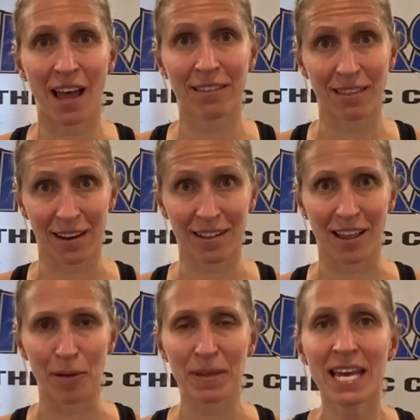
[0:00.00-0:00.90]
Athletic
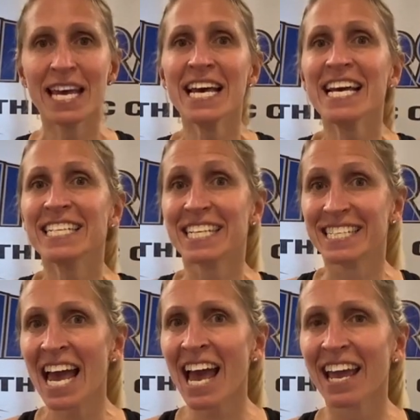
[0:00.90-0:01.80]
Club.
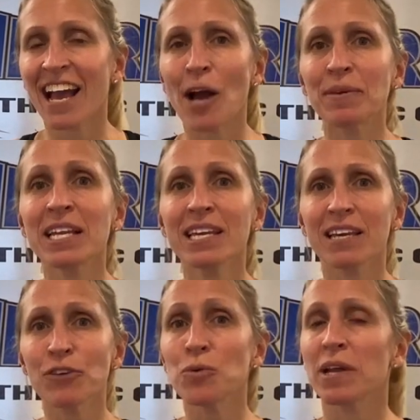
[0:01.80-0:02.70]
Today, I'm gonna
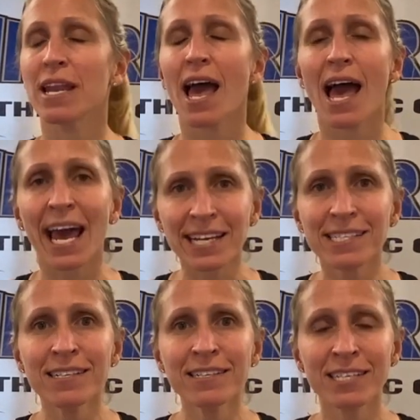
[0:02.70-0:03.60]
give you an
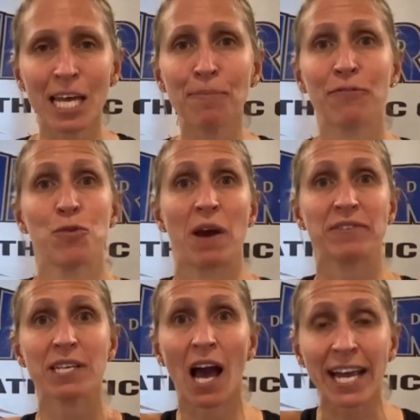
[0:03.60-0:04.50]
excellent tip if you
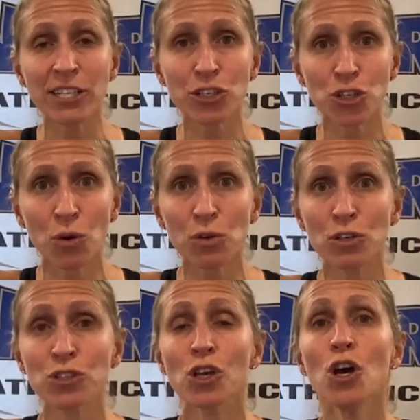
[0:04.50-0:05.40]
have tight
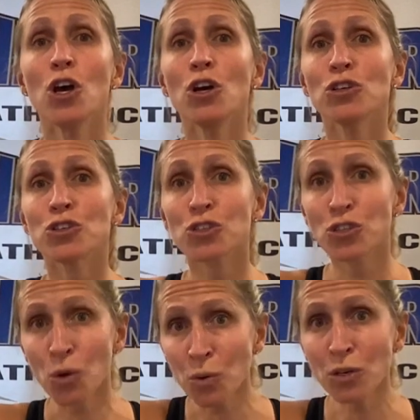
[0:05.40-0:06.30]
shoulders,
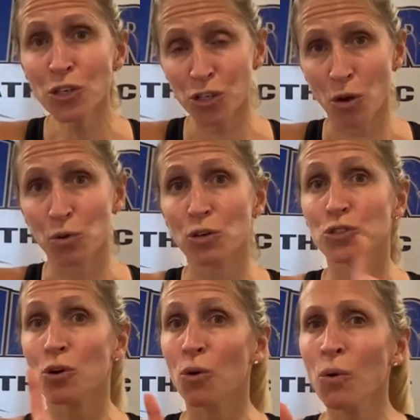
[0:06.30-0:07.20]
sore
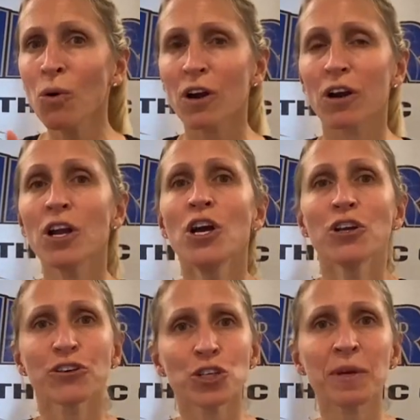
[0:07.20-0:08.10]
shoulders,
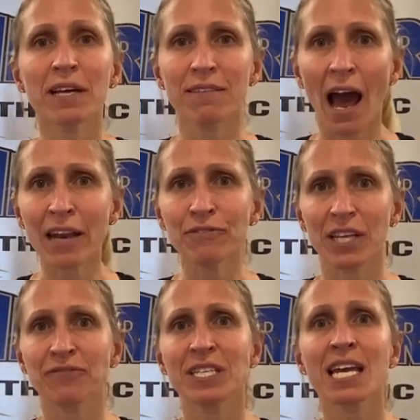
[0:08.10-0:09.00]
or you're doing a lot of
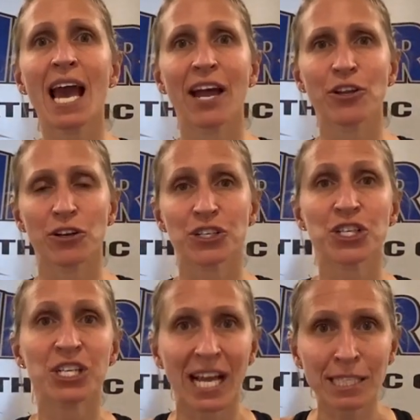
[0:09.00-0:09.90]
lifting and your
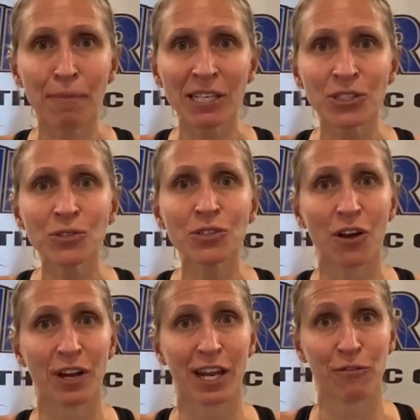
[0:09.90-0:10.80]
chest muscles
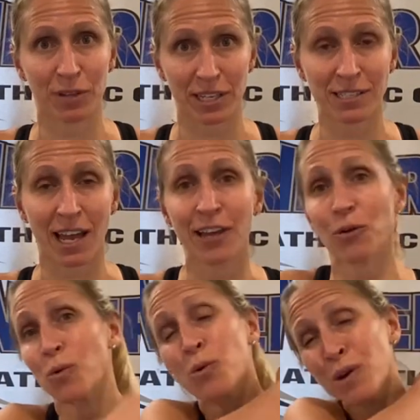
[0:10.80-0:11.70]
are getting really tight,
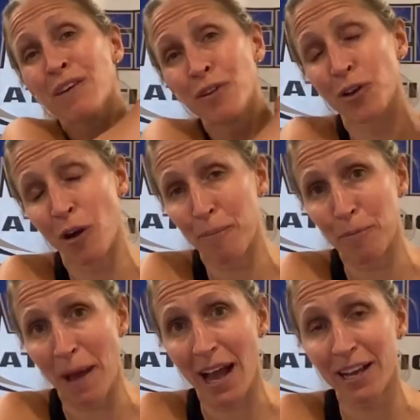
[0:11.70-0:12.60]
or even your
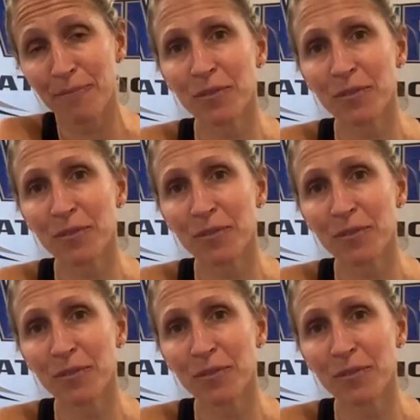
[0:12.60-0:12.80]
upper back.